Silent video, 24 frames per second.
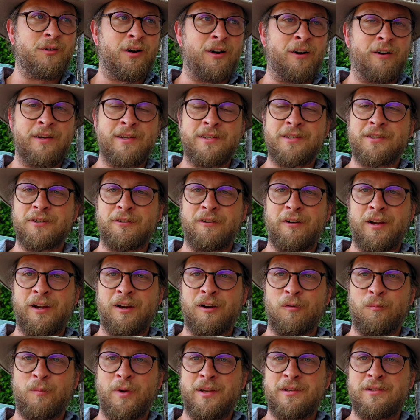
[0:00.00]
Our Easter
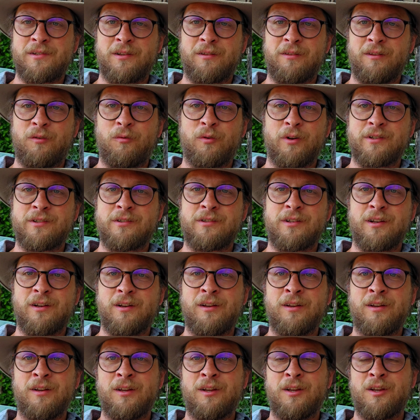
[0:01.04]
egger basically wants to
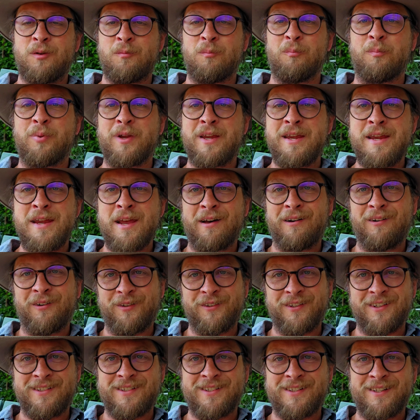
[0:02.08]
be
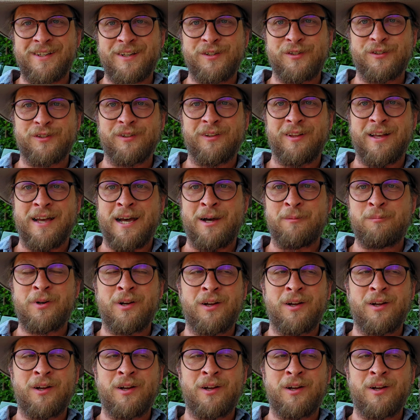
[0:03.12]
held and sit in your lap.